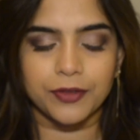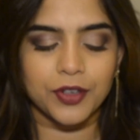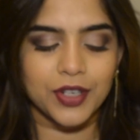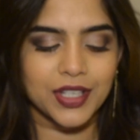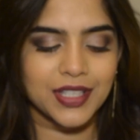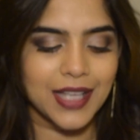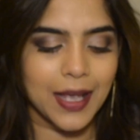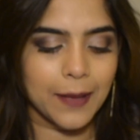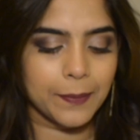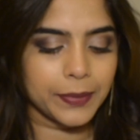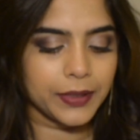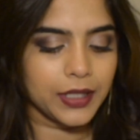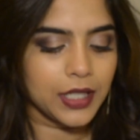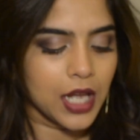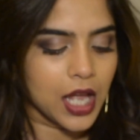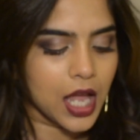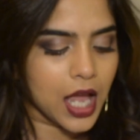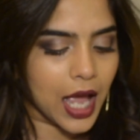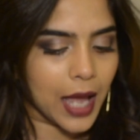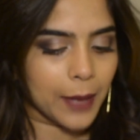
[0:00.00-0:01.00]
For example,
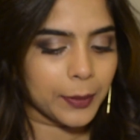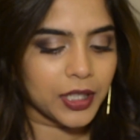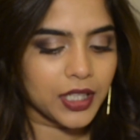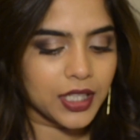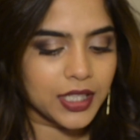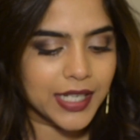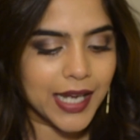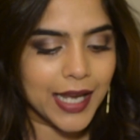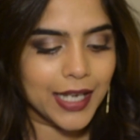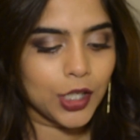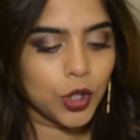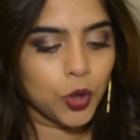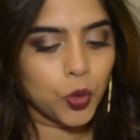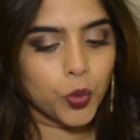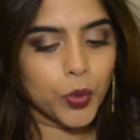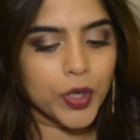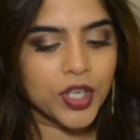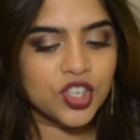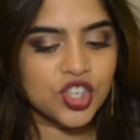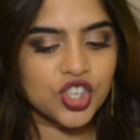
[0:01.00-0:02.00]
I'm going to tell you
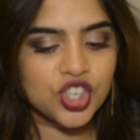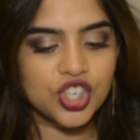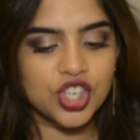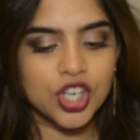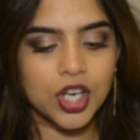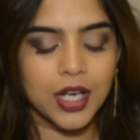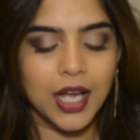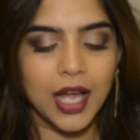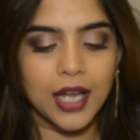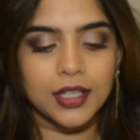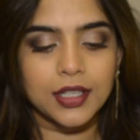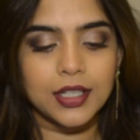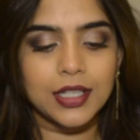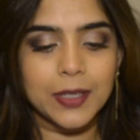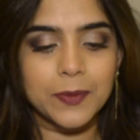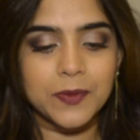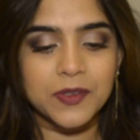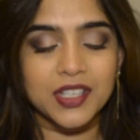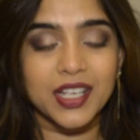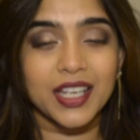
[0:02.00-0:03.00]
which color
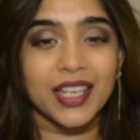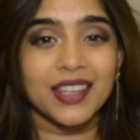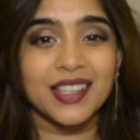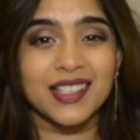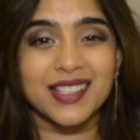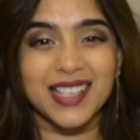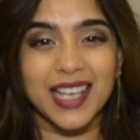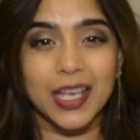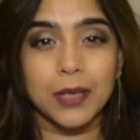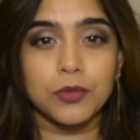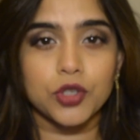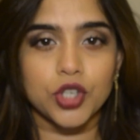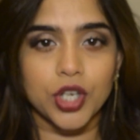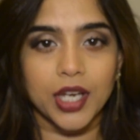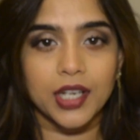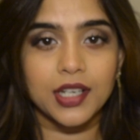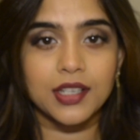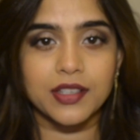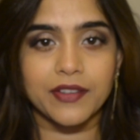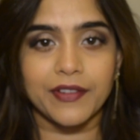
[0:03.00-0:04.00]
lipstick in the same
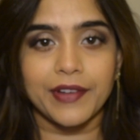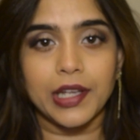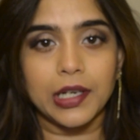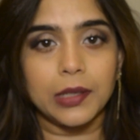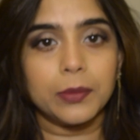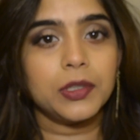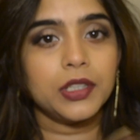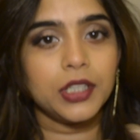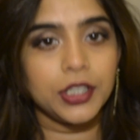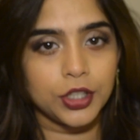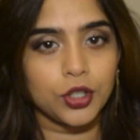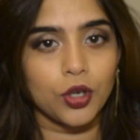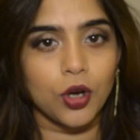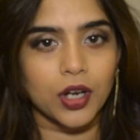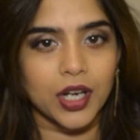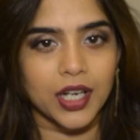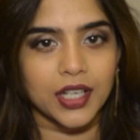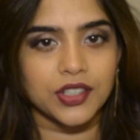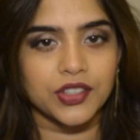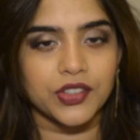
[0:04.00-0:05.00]
shade is available in
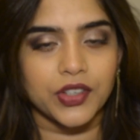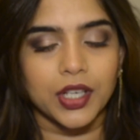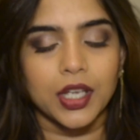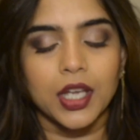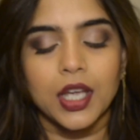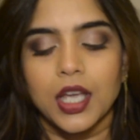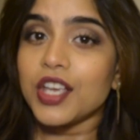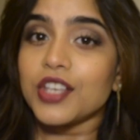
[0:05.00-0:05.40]
your country.